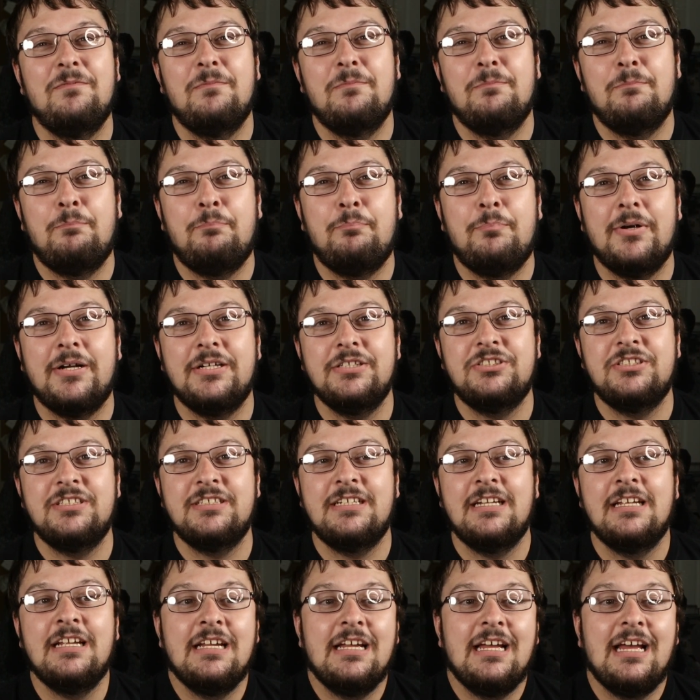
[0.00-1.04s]
budget
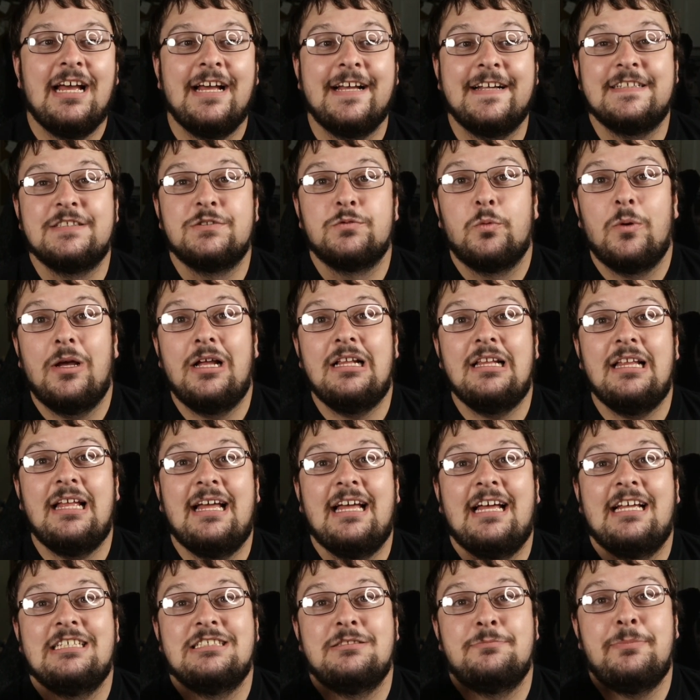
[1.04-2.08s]
as well
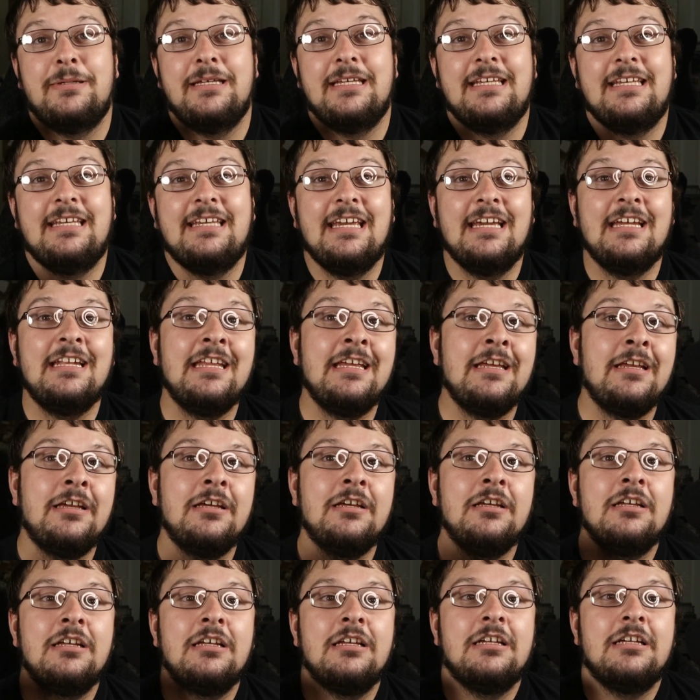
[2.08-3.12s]
as beginning
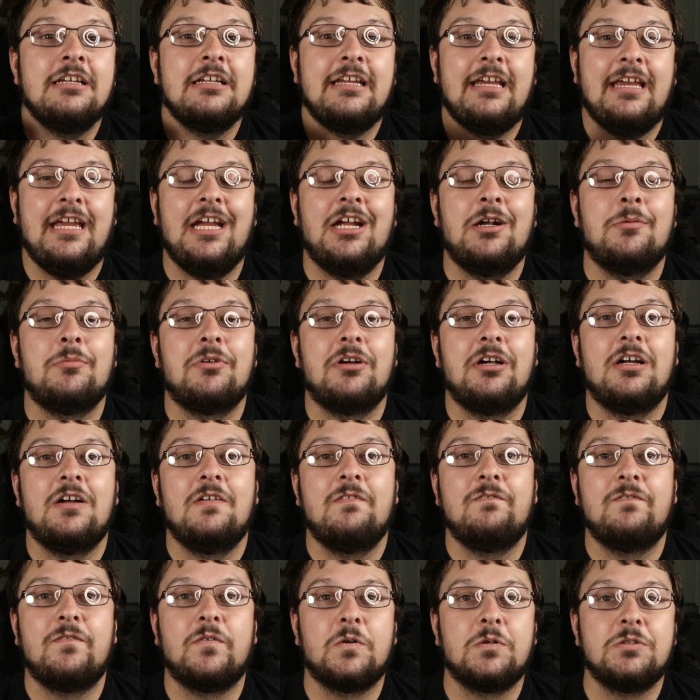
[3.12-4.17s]
camera
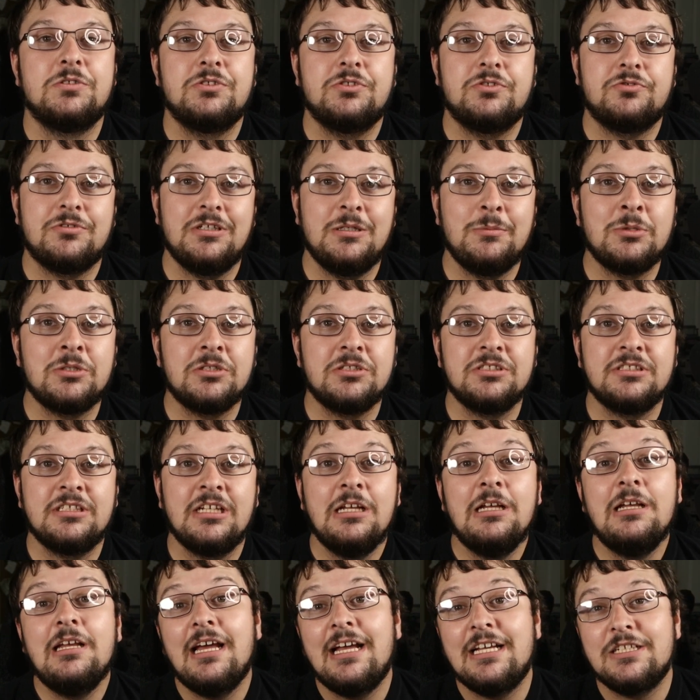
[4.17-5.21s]
for streamers,
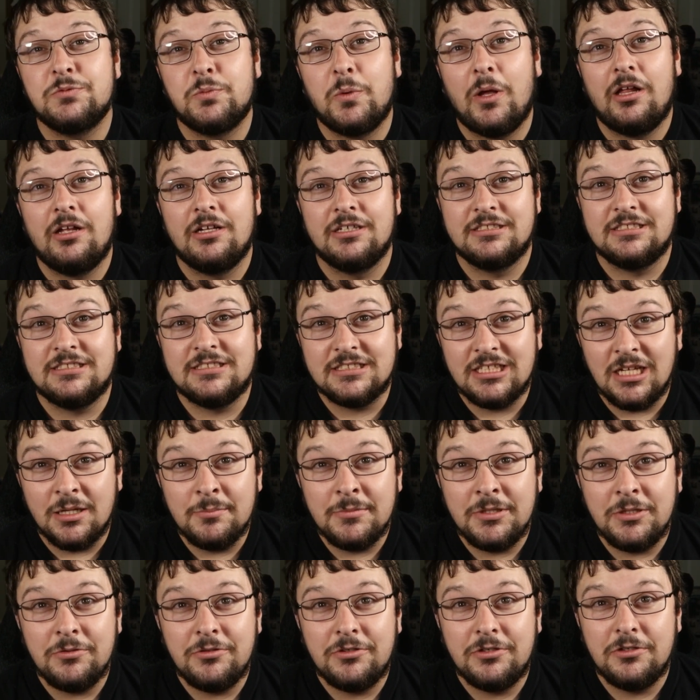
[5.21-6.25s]
as well as some
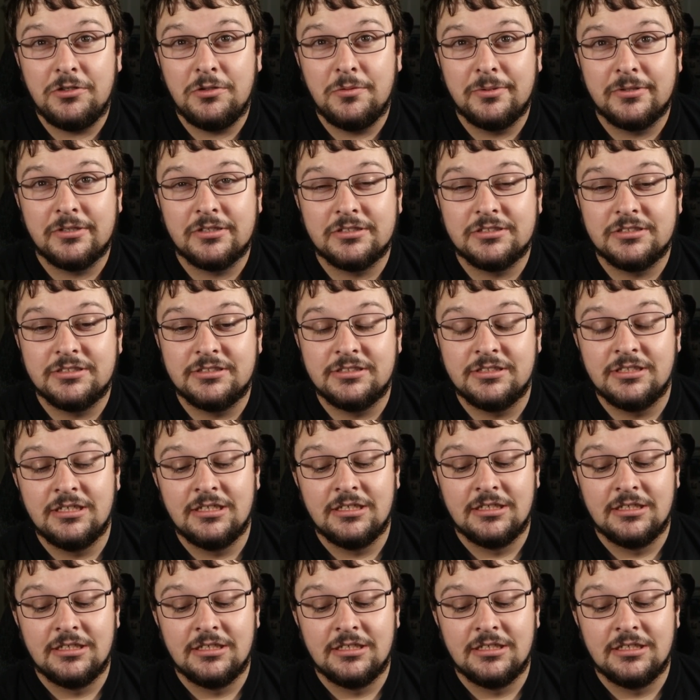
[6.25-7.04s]
YouTubers.